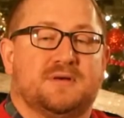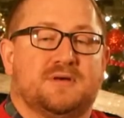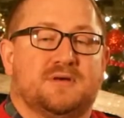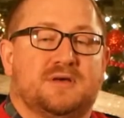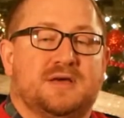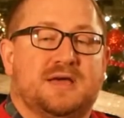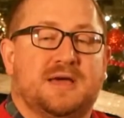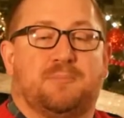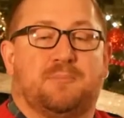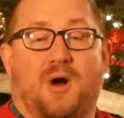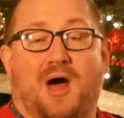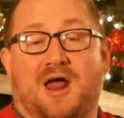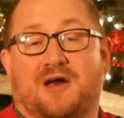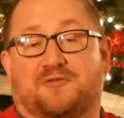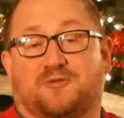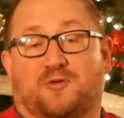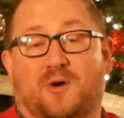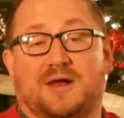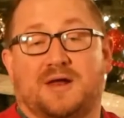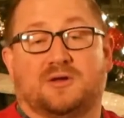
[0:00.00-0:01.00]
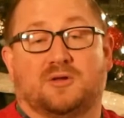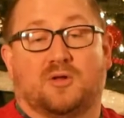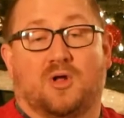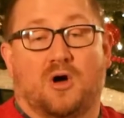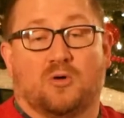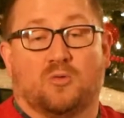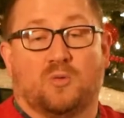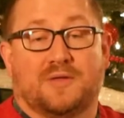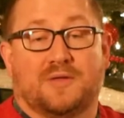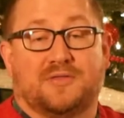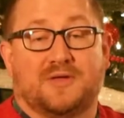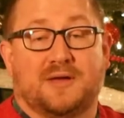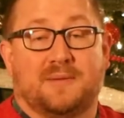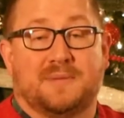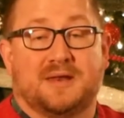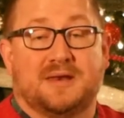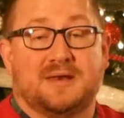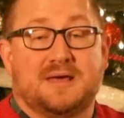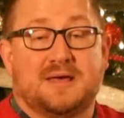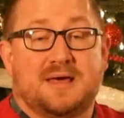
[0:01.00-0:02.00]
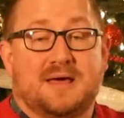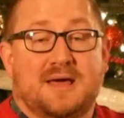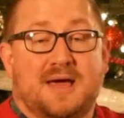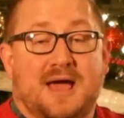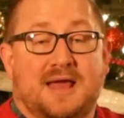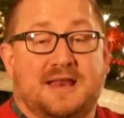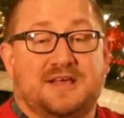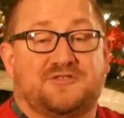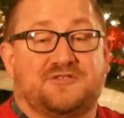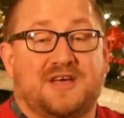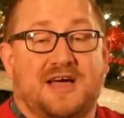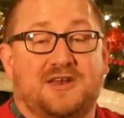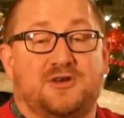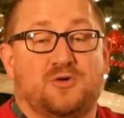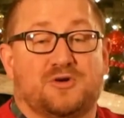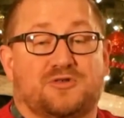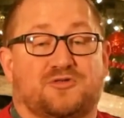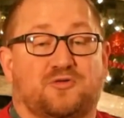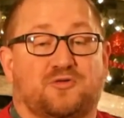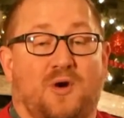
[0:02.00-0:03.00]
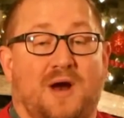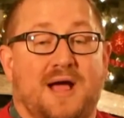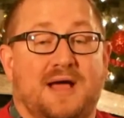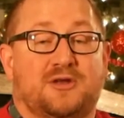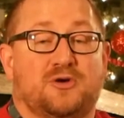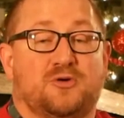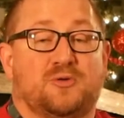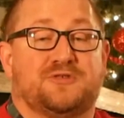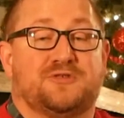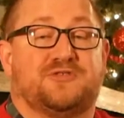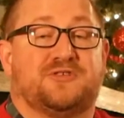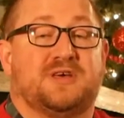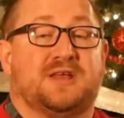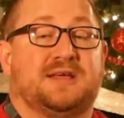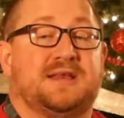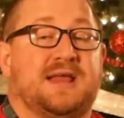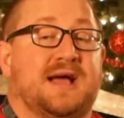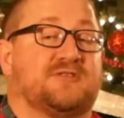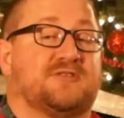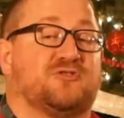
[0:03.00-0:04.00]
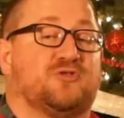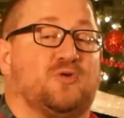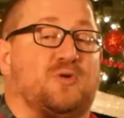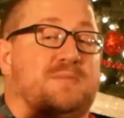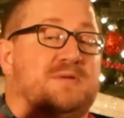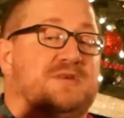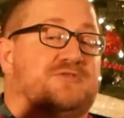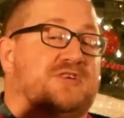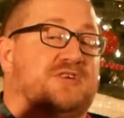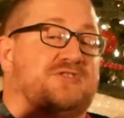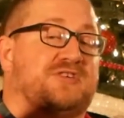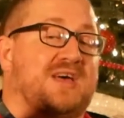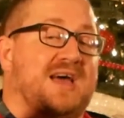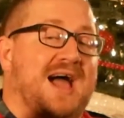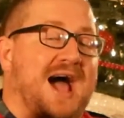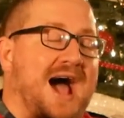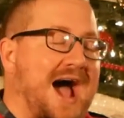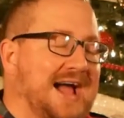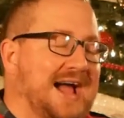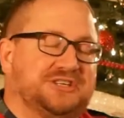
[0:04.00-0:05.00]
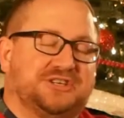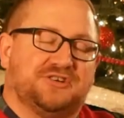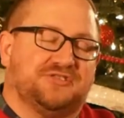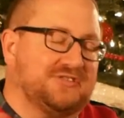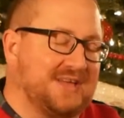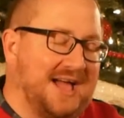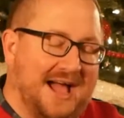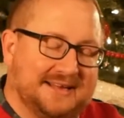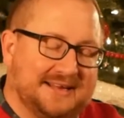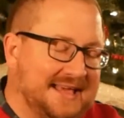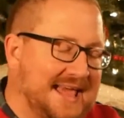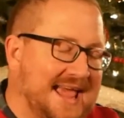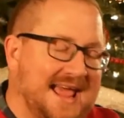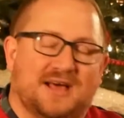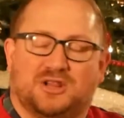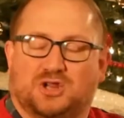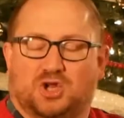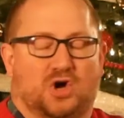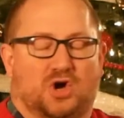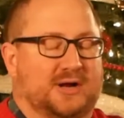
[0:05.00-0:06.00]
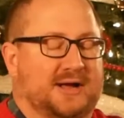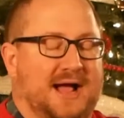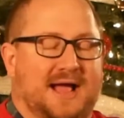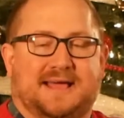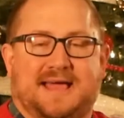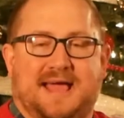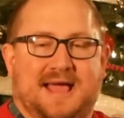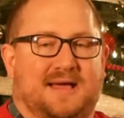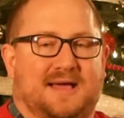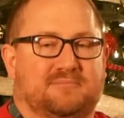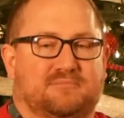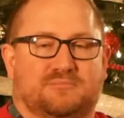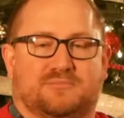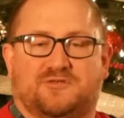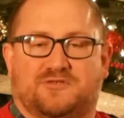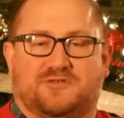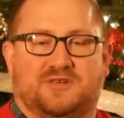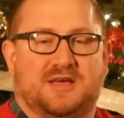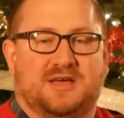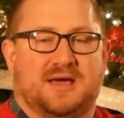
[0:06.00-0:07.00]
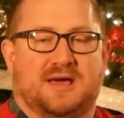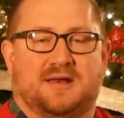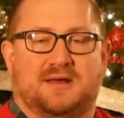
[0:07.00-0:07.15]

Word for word: He had brought a friend along with him, and, and he said to his friend who was sitting next to him, he says, I just, I can't look. I can't see it.